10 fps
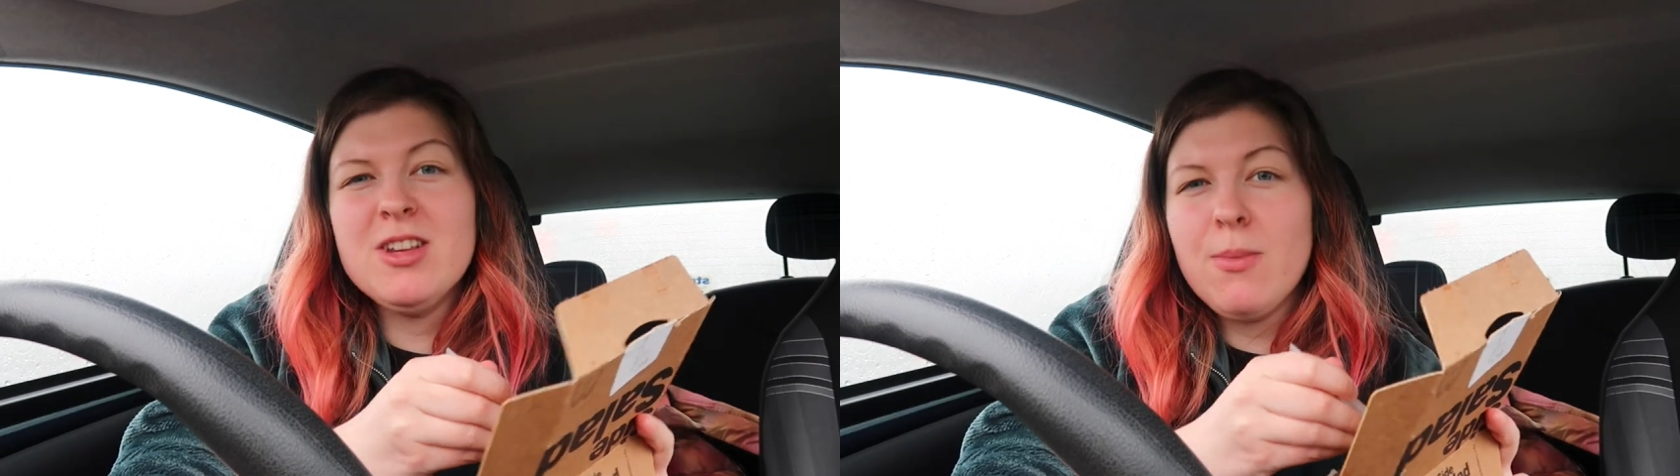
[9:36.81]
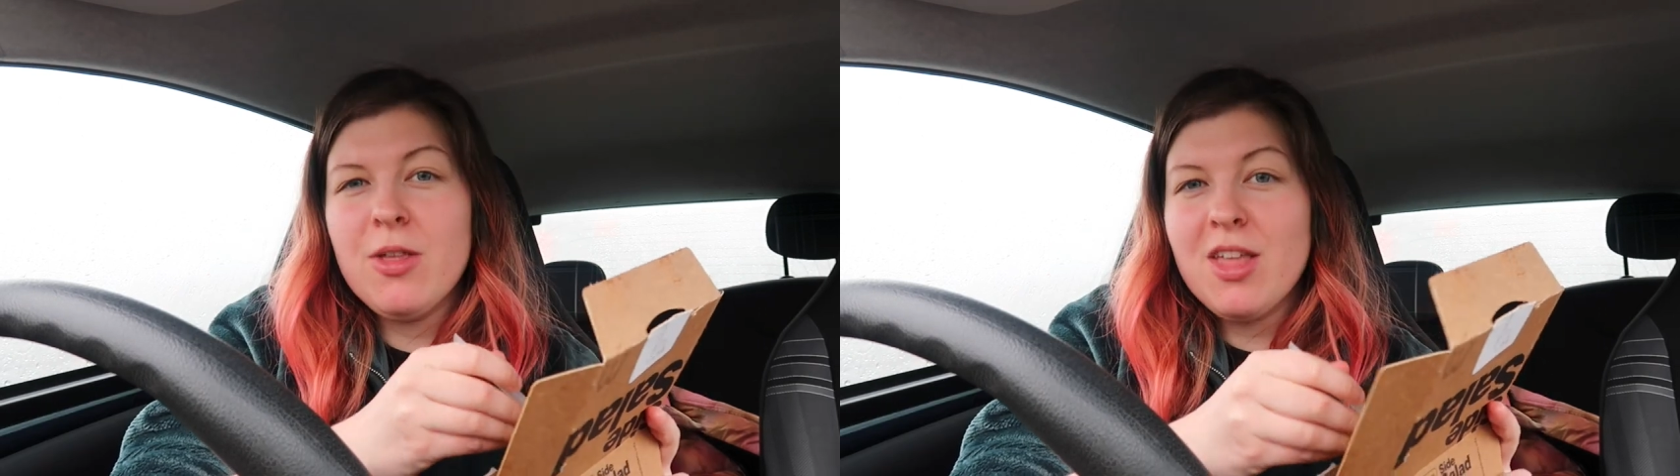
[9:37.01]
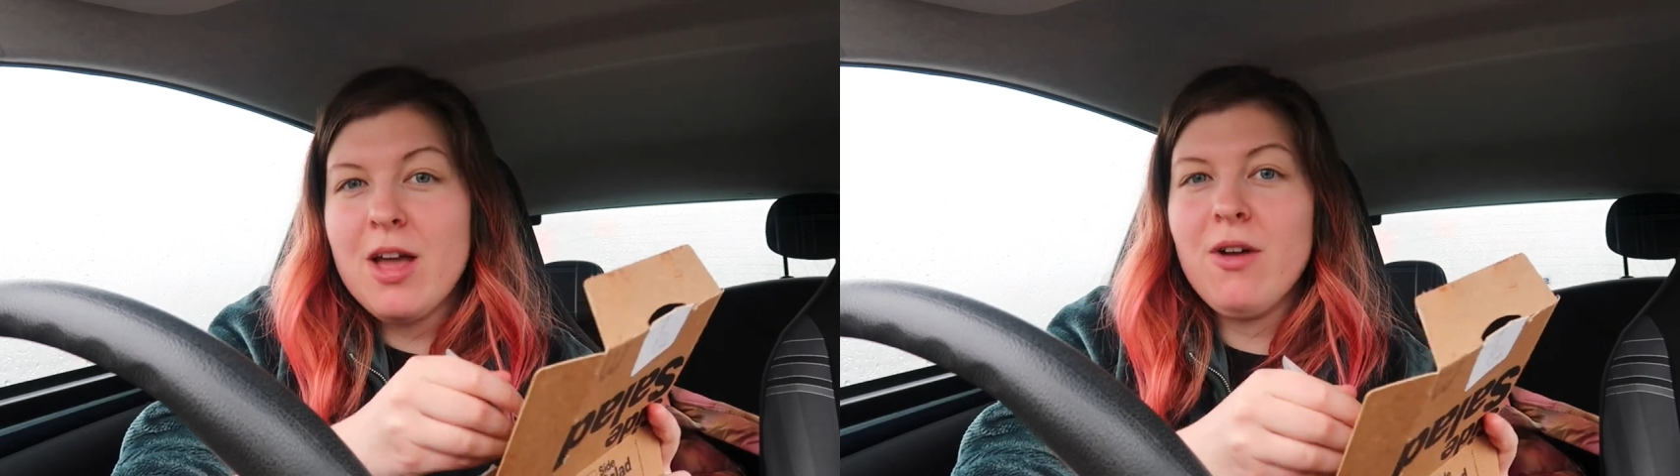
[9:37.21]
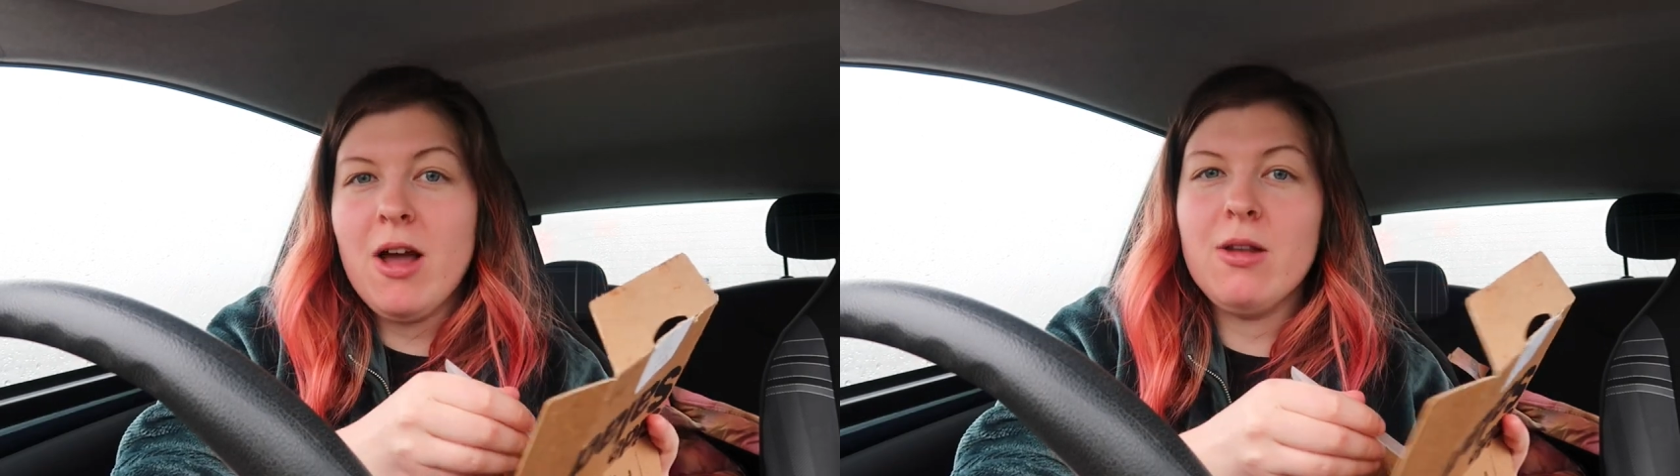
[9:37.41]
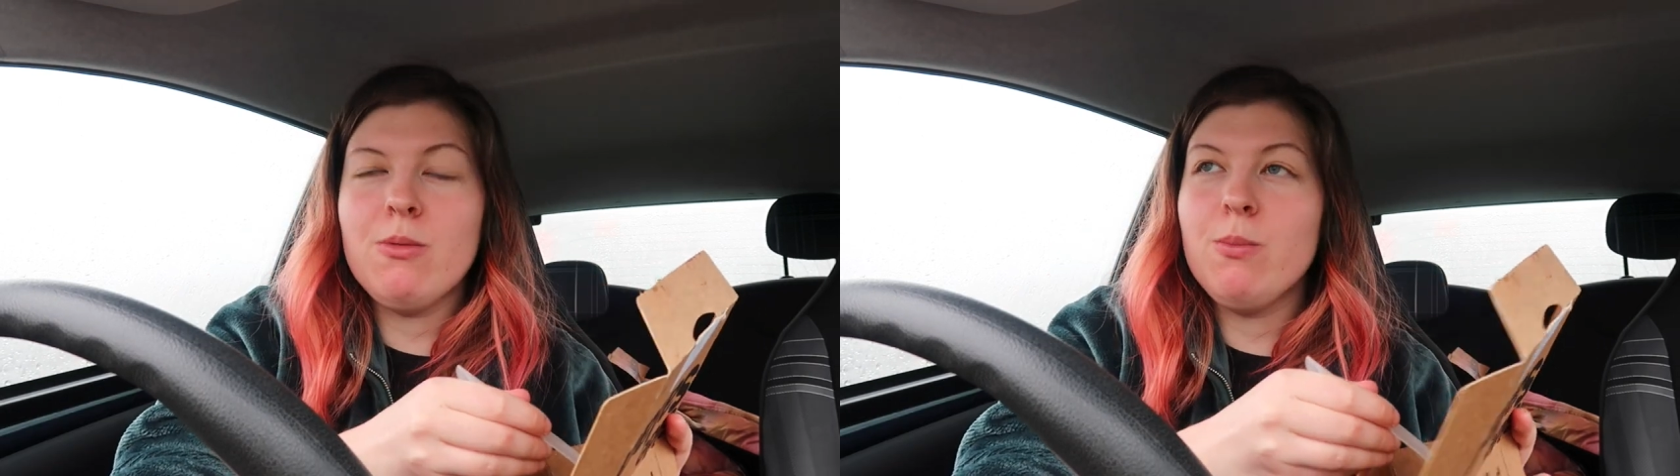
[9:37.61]
something that I've
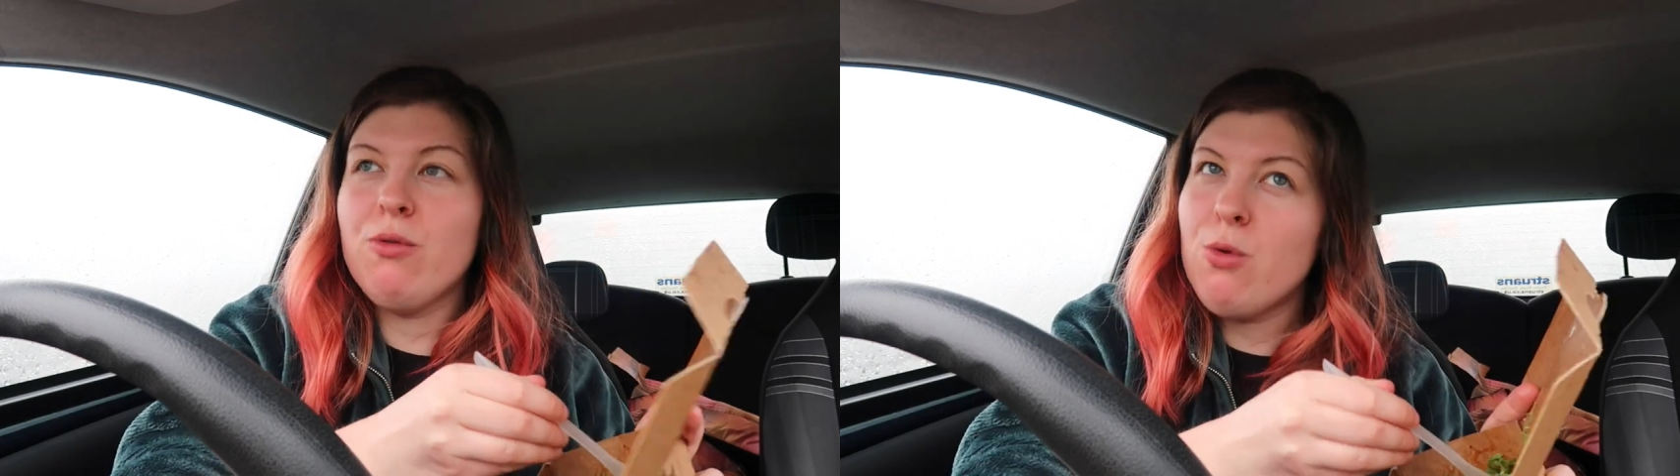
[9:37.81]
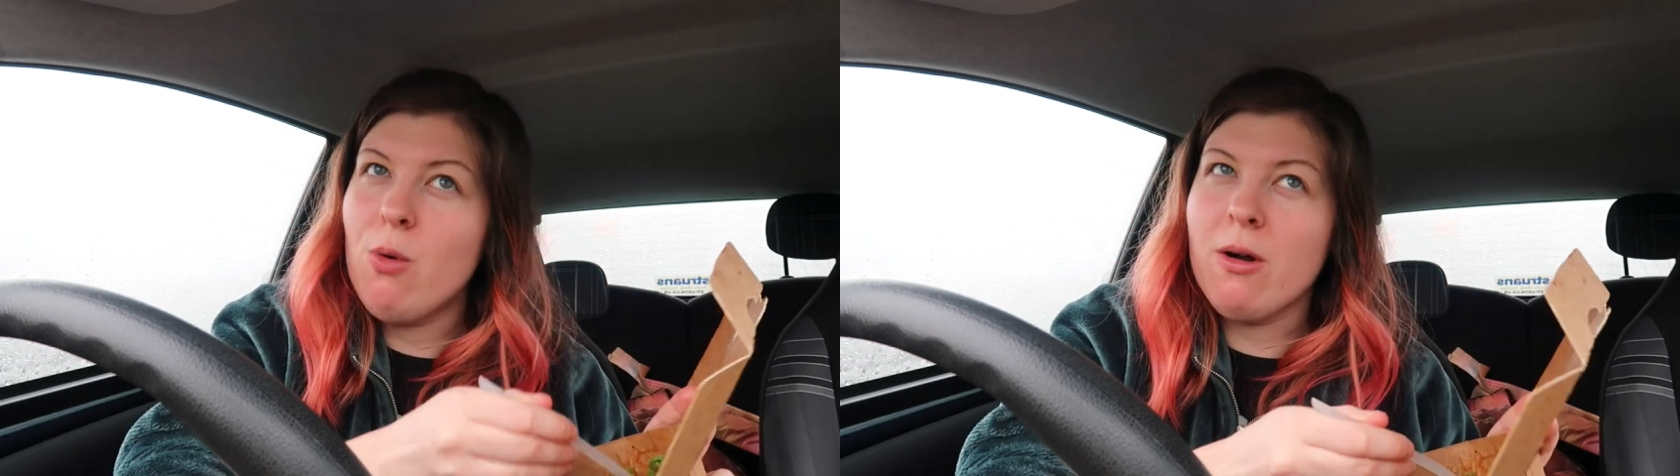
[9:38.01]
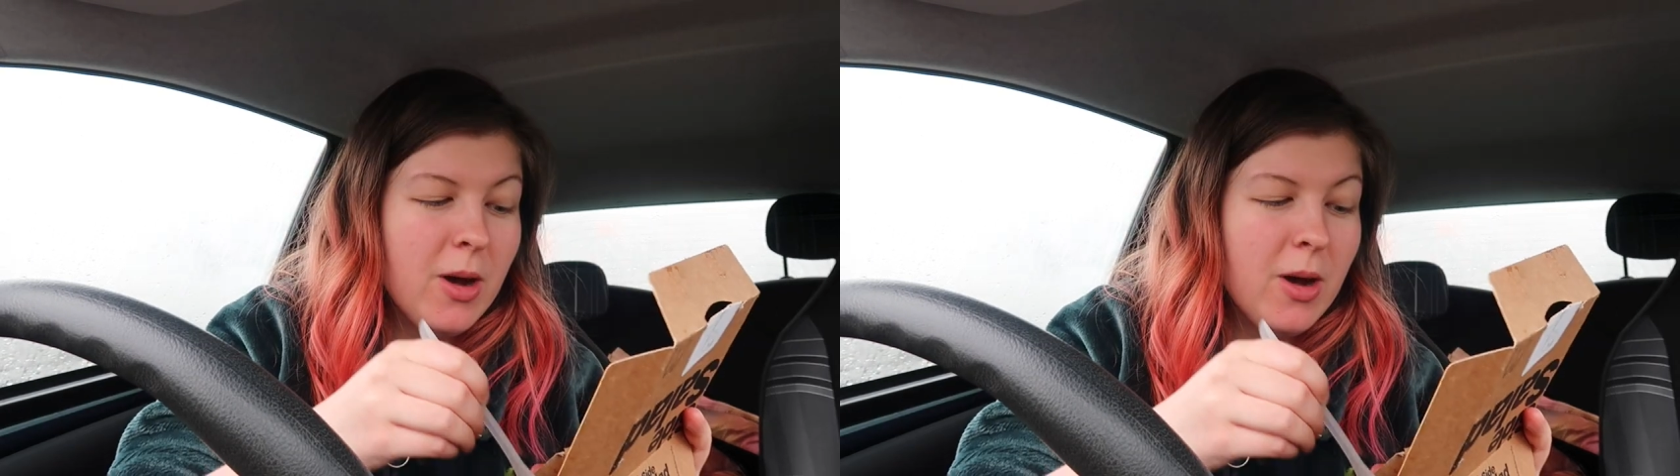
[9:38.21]
had before,